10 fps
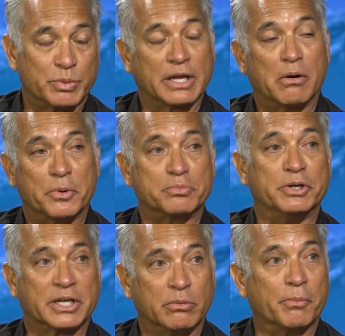We can almost
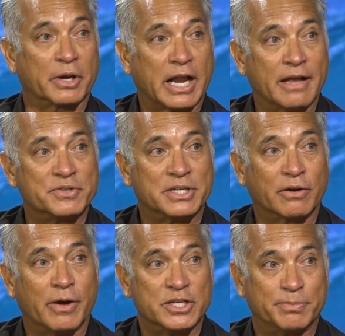predict when we're going to have
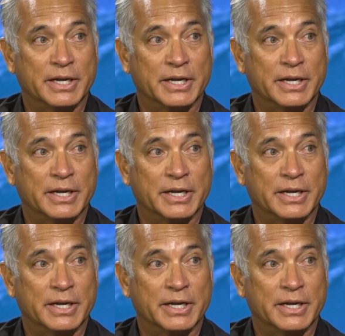stingrays,